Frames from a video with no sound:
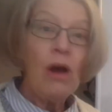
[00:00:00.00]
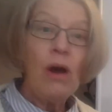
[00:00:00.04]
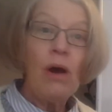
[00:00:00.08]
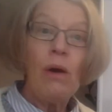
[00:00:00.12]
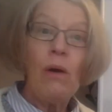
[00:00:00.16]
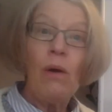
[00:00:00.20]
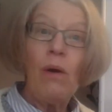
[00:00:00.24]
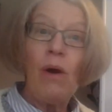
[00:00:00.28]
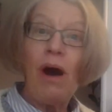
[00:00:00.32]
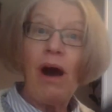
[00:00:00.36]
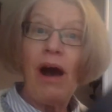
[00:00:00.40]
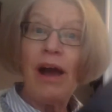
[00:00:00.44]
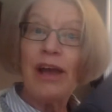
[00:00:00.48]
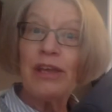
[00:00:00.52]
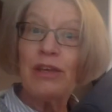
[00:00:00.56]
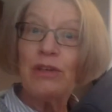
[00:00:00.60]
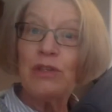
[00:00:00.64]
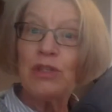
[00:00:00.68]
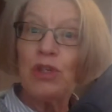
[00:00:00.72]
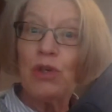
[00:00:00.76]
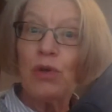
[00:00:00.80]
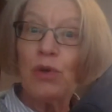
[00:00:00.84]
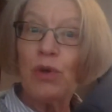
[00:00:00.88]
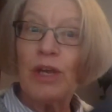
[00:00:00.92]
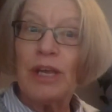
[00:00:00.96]
Or are you
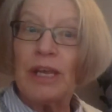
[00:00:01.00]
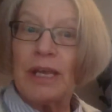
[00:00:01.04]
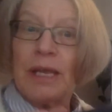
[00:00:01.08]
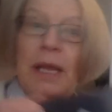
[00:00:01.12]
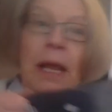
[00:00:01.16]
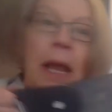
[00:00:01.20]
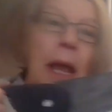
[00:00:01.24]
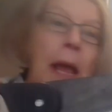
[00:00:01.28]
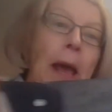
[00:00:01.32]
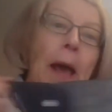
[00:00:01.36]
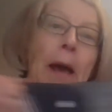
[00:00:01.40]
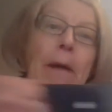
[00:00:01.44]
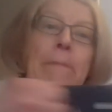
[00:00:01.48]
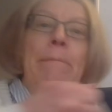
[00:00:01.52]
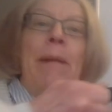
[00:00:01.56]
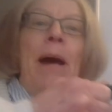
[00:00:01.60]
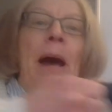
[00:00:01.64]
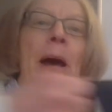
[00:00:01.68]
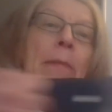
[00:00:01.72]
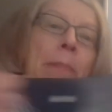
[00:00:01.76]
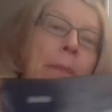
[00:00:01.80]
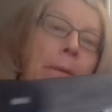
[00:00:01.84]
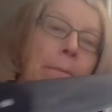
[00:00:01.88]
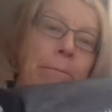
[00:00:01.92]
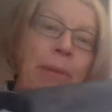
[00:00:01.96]
talking
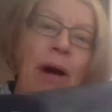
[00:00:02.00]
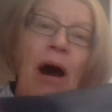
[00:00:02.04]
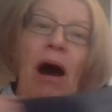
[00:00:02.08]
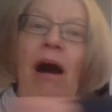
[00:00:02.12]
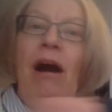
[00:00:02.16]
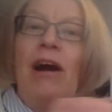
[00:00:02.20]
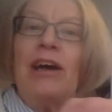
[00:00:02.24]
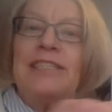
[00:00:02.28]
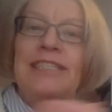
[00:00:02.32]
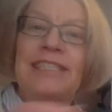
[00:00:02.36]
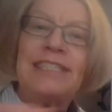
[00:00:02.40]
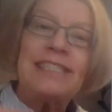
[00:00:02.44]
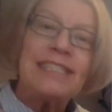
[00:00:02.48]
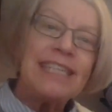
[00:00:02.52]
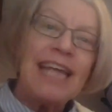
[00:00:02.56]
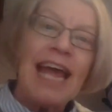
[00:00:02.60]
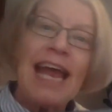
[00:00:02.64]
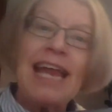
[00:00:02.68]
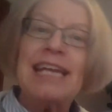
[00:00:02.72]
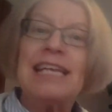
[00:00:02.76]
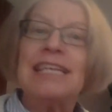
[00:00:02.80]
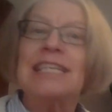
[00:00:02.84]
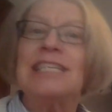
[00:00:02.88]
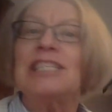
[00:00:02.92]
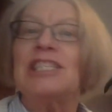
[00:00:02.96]
about the past
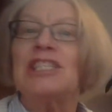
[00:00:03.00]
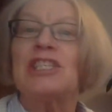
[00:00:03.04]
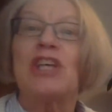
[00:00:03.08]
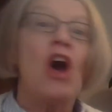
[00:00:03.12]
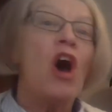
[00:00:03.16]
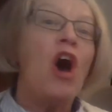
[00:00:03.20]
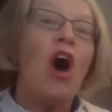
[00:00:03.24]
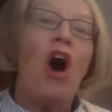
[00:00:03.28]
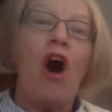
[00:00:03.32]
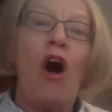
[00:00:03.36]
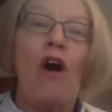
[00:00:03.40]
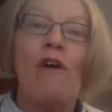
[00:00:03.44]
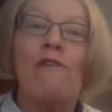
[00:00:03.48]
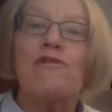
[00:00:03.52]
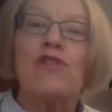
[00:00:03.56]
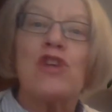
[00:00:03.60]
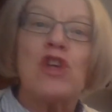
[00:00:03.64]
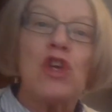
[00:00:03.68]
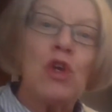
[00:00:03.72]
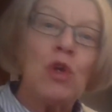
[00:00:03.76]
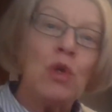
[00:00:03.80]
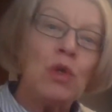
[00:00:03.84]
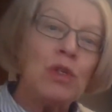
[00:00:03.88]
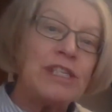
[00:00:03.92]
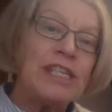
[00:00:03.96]
tense of
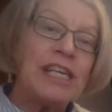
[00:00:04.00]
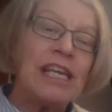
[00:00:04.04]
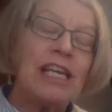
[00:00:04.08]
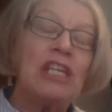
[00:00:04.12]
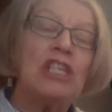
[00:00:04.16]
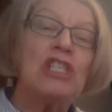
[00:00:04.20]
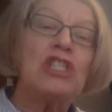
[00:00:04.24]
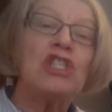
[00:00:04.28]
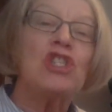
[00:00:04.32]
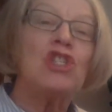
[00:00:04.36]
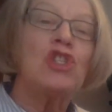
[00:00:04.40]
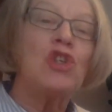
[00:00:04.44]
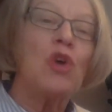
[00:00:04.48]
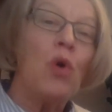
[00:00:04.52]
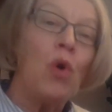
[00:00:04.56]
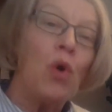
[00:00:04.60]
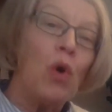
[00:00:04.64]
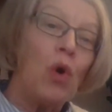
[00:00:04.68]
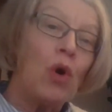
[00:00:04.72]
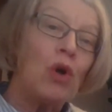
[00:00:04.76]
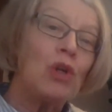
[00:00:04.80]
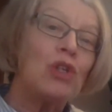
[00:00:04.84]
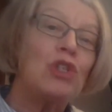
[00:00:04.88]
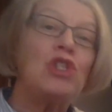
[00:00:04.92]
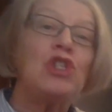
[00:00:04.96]
using a
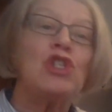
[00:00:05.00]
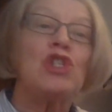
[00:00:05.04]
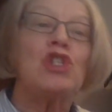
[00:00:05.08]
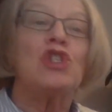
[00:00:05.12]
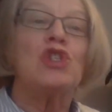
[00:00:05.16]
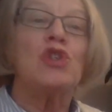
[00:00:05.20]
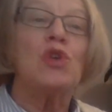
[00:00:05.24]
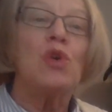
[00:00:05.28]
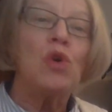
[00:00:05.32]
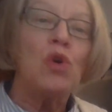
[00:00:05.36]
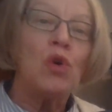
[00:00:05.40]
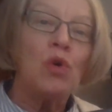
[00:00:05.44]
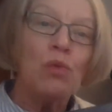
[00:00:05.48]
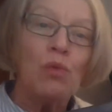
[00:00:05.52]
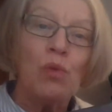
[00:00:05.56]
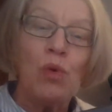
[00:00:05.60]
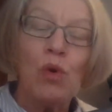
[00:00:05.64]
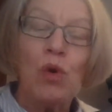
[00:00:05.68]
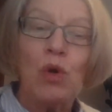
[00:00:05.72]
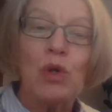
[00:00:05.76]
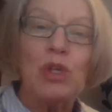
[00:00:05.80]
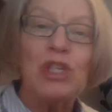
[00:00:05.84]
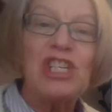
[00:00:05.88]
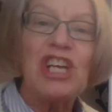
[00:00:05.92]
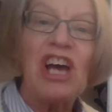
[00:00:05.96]
saw to saw
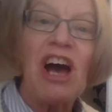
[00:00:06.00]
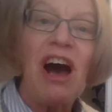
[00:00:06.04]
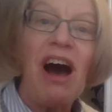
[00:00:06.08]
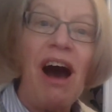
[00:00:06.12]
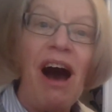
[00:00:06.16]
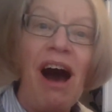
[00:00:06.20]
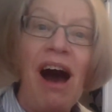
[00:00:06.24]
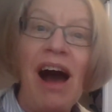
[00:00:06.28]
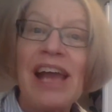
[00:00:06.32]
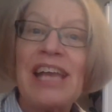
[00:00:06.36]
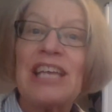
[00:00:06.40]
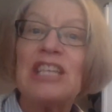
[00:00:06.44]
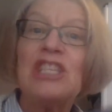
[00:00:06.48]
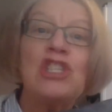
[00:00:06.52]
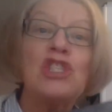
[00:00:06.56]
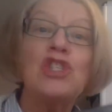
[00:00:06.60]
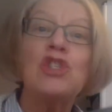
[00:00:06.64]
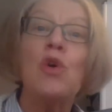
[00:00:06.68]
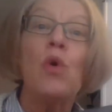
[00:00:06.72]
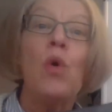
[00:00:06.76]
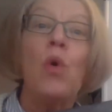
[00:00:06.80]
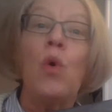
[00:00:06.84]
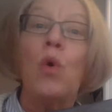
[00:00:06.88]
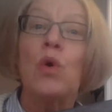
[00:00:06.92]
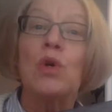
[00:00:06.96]
wood? I
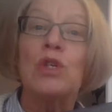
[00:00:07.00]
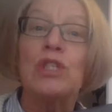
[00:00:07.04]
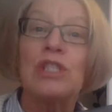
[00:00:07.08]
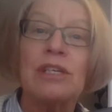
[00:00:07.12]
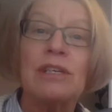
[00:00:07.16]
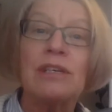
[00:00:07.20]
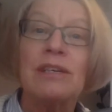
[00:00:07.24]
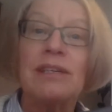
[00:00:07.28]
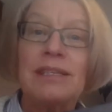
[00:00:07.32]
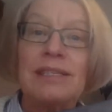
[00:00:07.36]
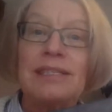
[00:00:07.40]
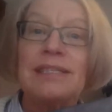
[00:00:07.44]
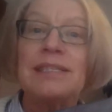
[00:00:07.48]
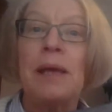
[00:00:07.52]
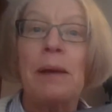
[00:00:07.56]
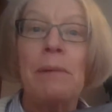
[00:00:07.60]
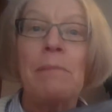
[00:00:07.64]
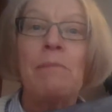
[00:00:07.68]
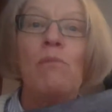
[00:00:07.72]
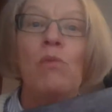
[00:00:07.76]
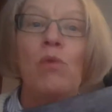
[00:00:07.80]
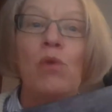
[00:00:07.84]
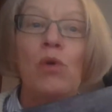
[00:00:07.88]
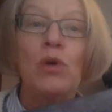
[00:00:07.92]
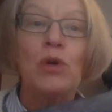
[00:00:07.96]
sawed
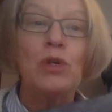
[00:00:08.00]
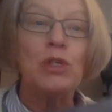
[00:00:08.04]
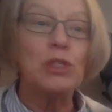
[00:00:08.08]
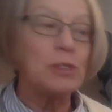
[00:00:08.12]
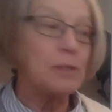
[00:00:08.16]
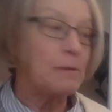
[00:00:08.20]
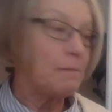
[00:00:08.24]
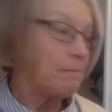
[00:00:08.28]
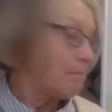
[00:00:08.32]
some wood.